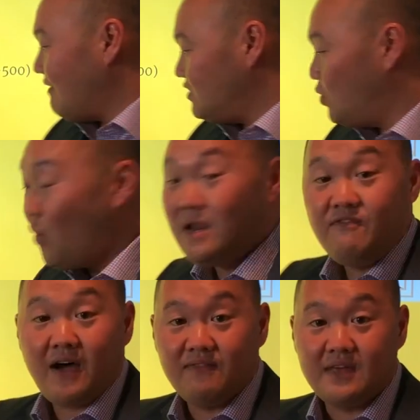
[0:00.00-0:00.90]
I have a
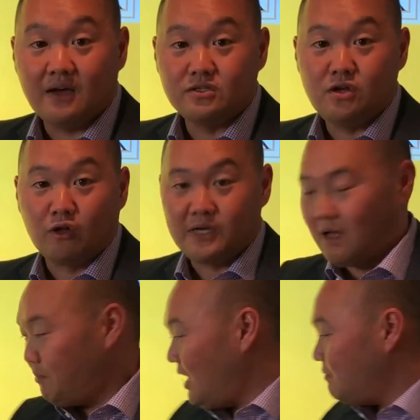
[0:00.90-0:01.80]
$25,000
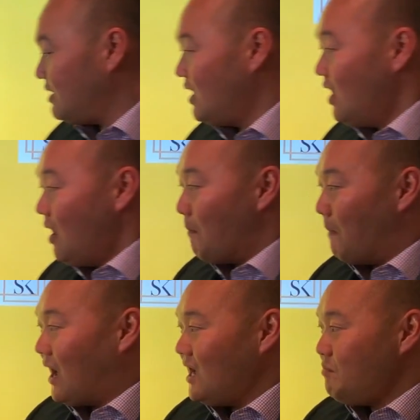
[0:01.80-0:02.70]
down payment,
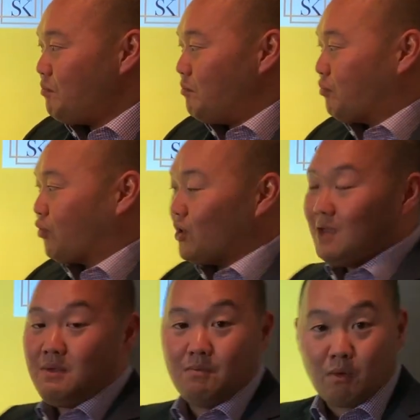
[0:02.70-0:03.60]
my
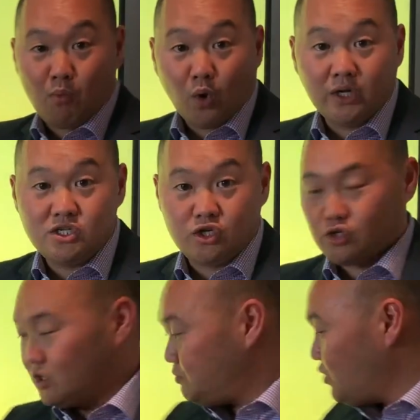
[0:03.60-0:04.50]
premium or mortgage
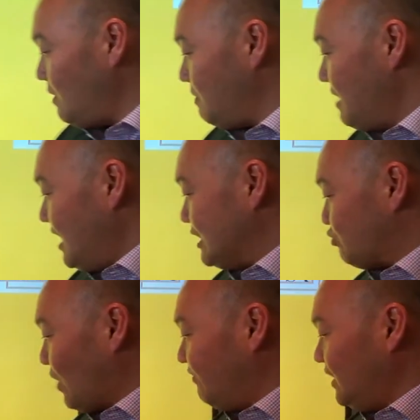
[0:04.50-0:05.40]
insurance premium
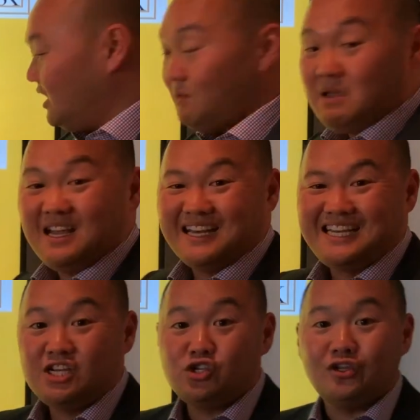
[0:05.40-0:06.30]
is roughly going to be an
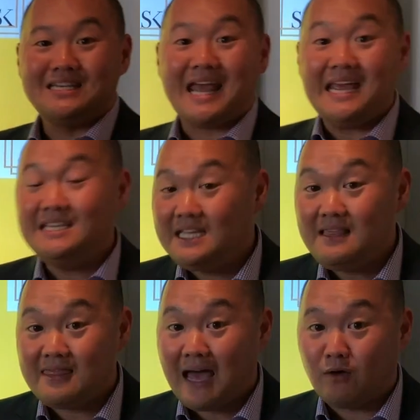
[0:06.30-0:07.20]
additional
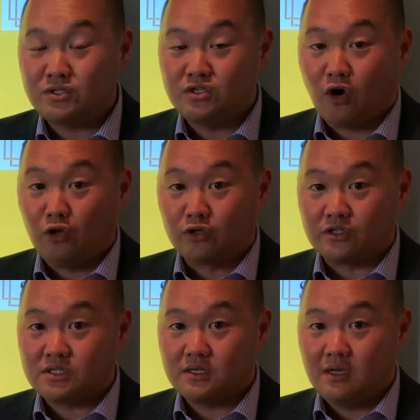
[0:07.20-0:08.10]

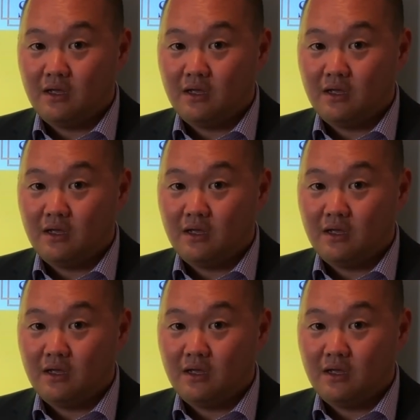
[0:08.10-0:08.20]
$19,000,